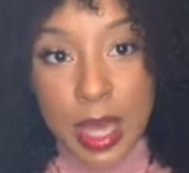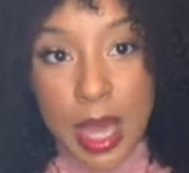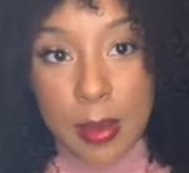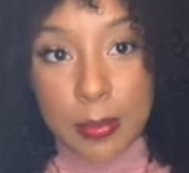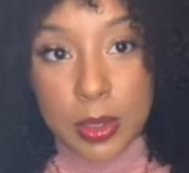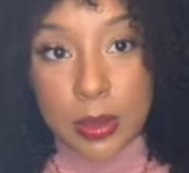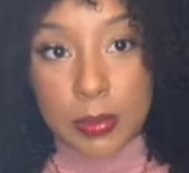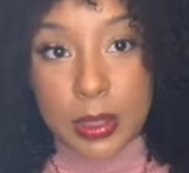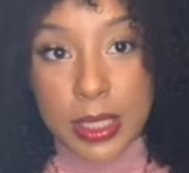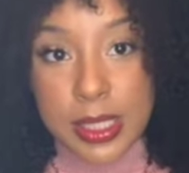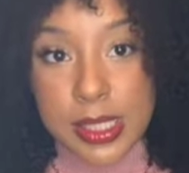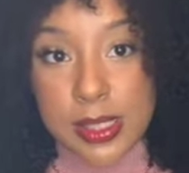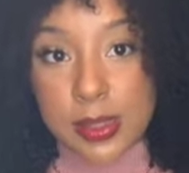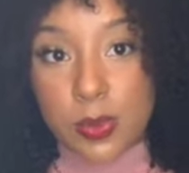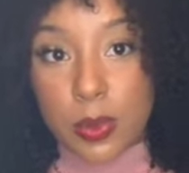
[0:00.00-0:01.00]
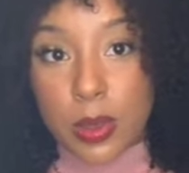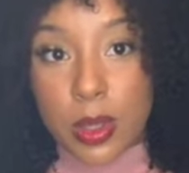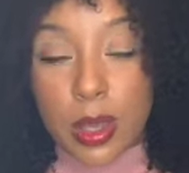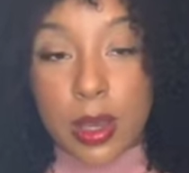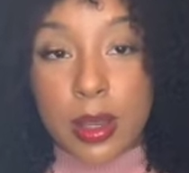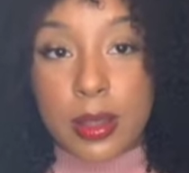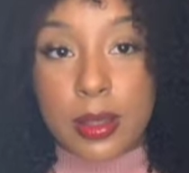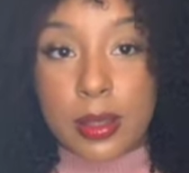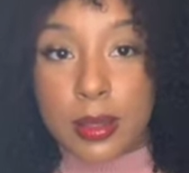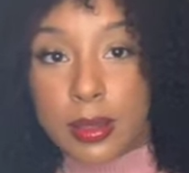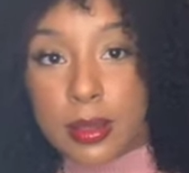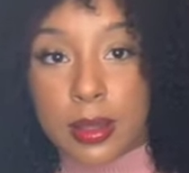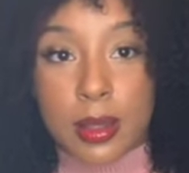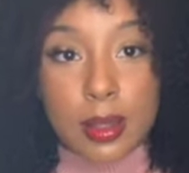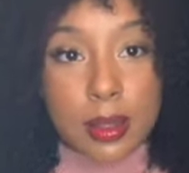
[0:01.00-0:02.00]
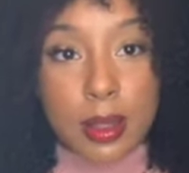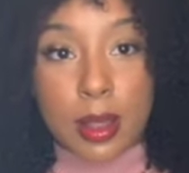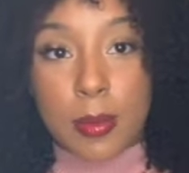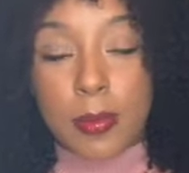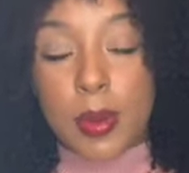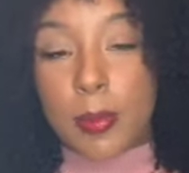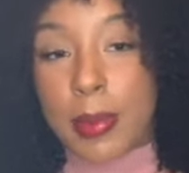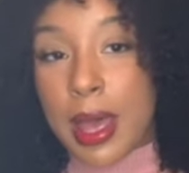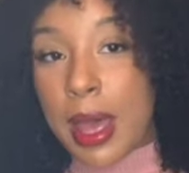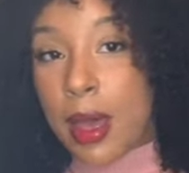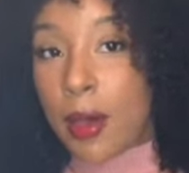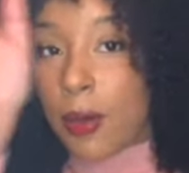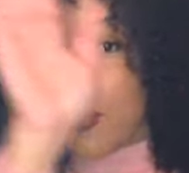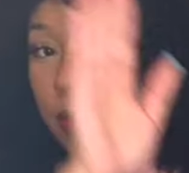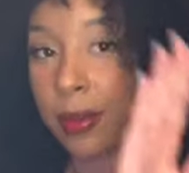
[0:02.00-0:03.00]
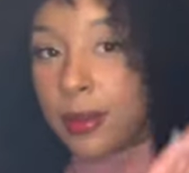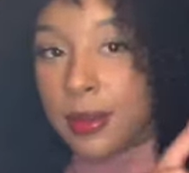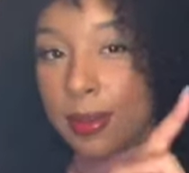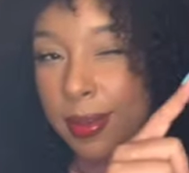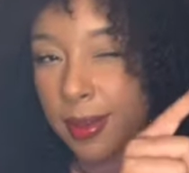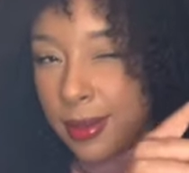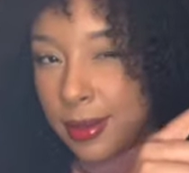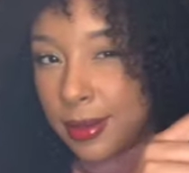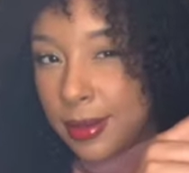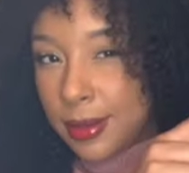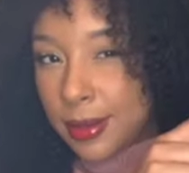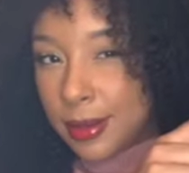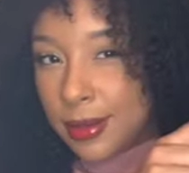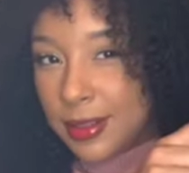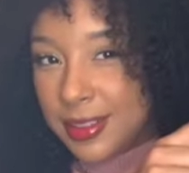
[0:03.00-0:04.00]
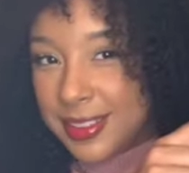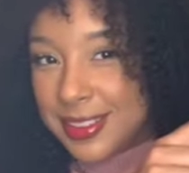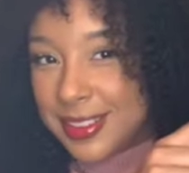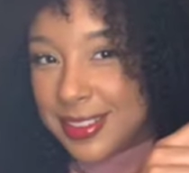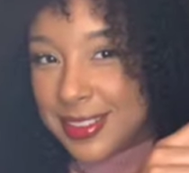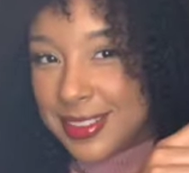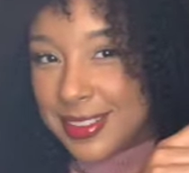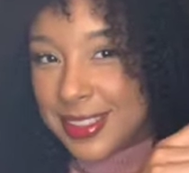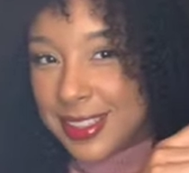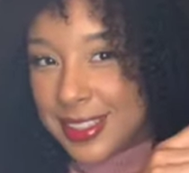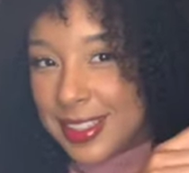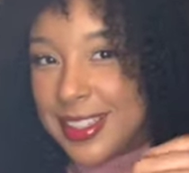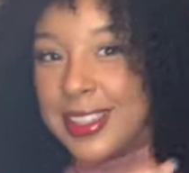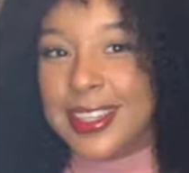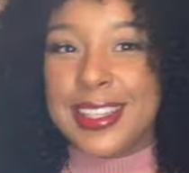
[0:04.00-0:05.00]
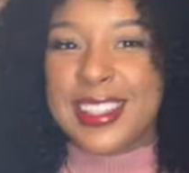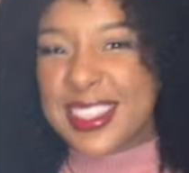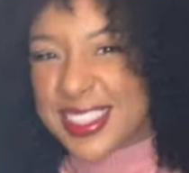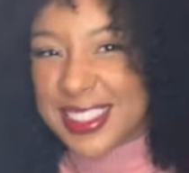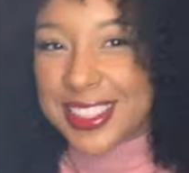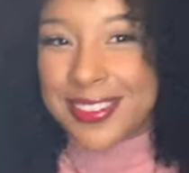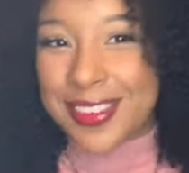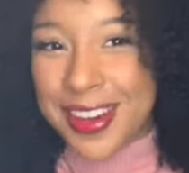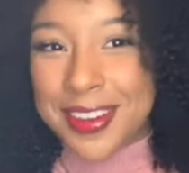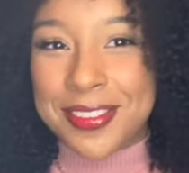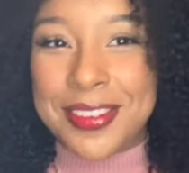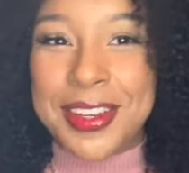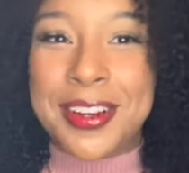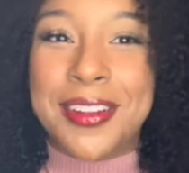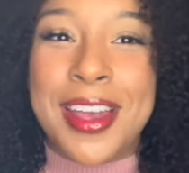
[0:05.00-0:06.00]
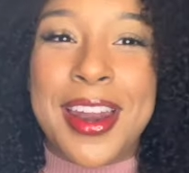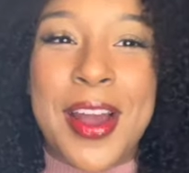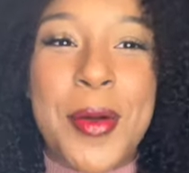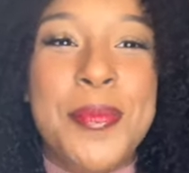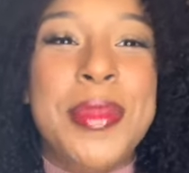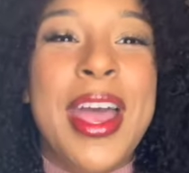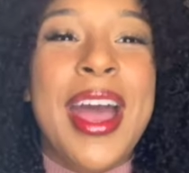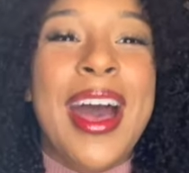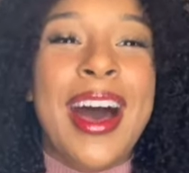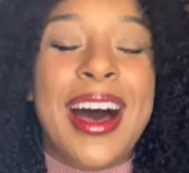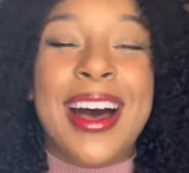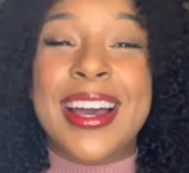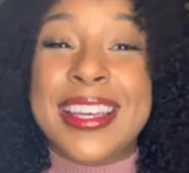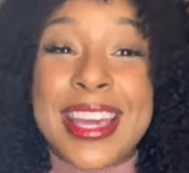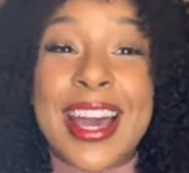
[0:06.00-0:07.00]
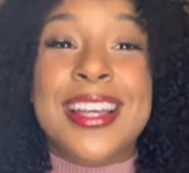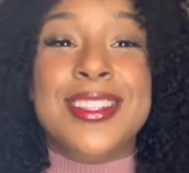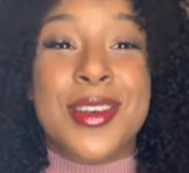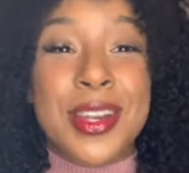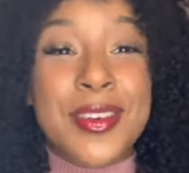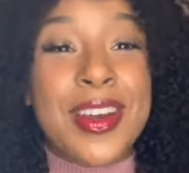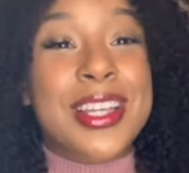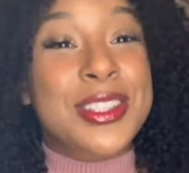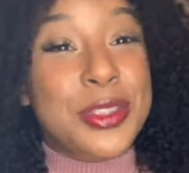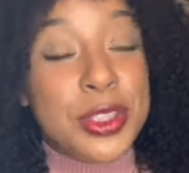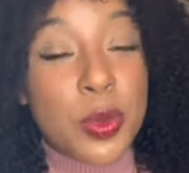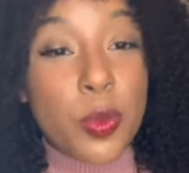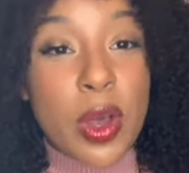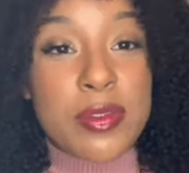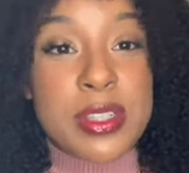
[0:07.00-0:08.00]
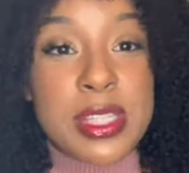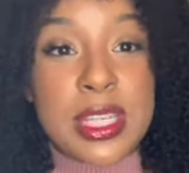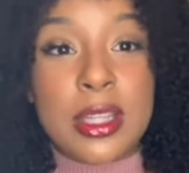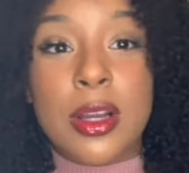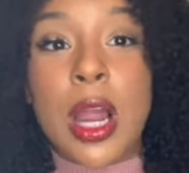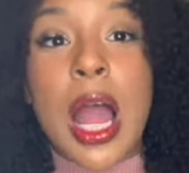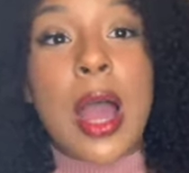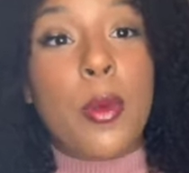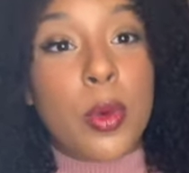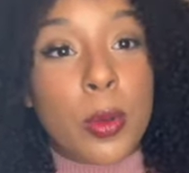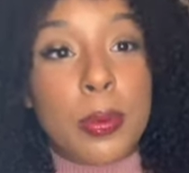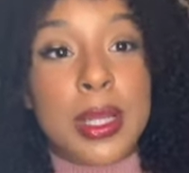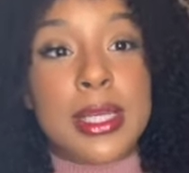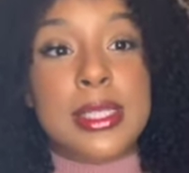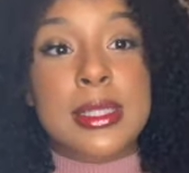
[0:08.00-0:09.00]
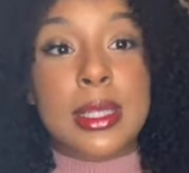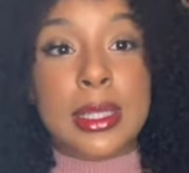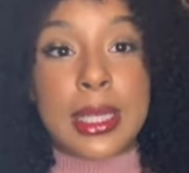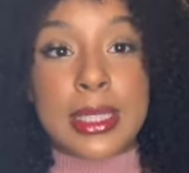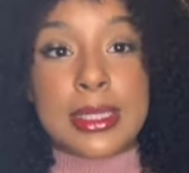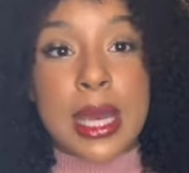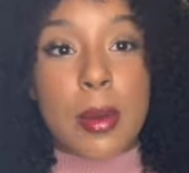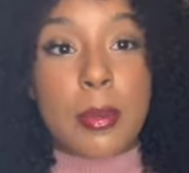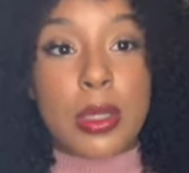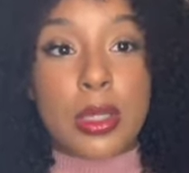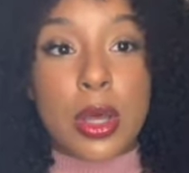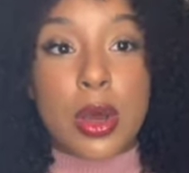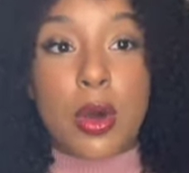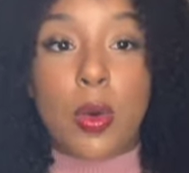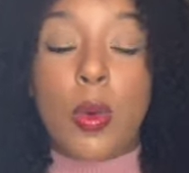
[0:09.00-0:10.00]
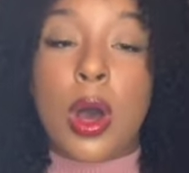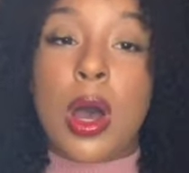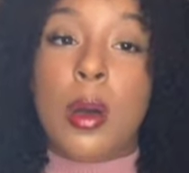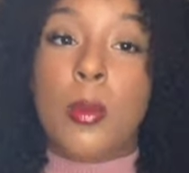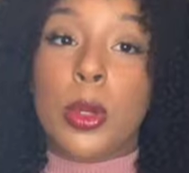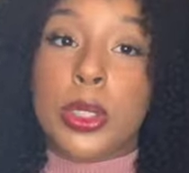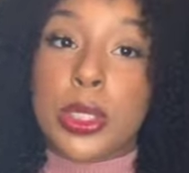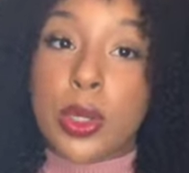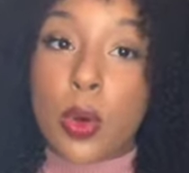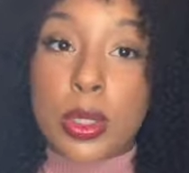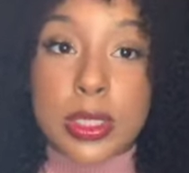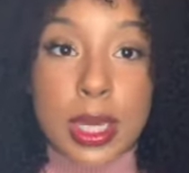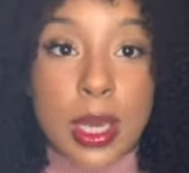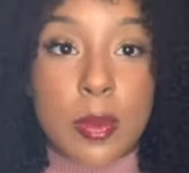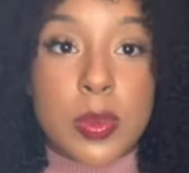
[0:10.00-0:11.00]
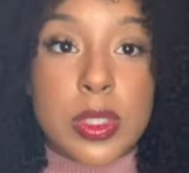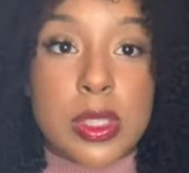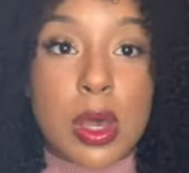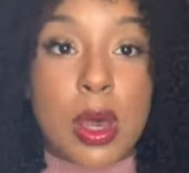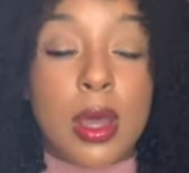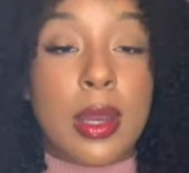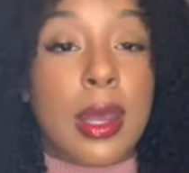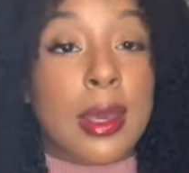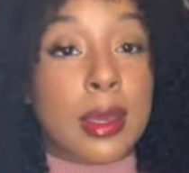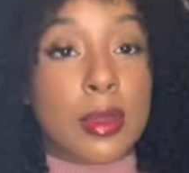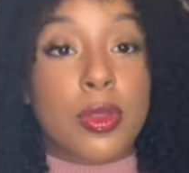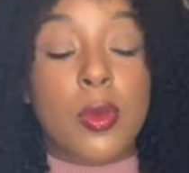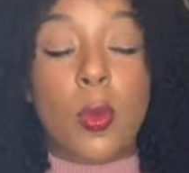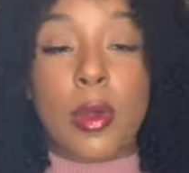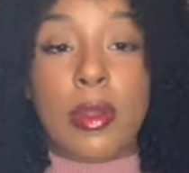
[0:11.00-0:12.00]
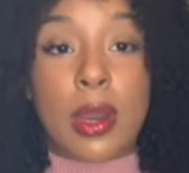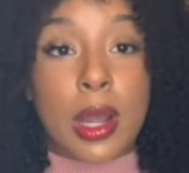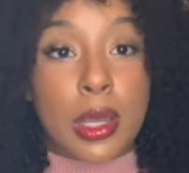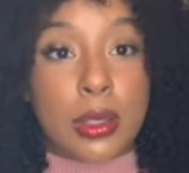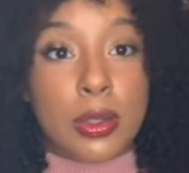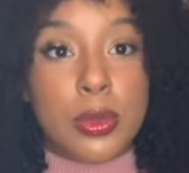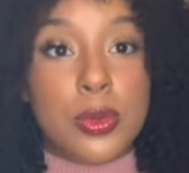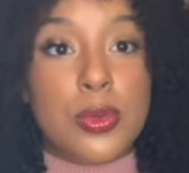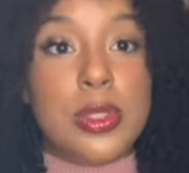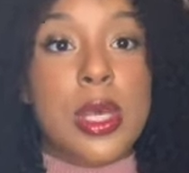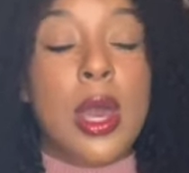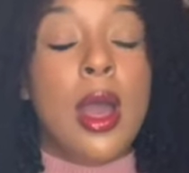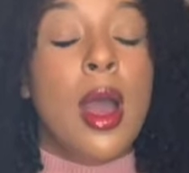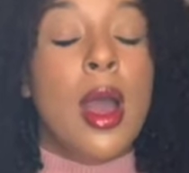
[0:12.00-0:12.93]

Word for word: I'm going to place one up about here. Let's see if I can figure that out. Yeah, so anyways, use a weft sealer. I will place the link down below where you can go onto Amazon and get the one that I use.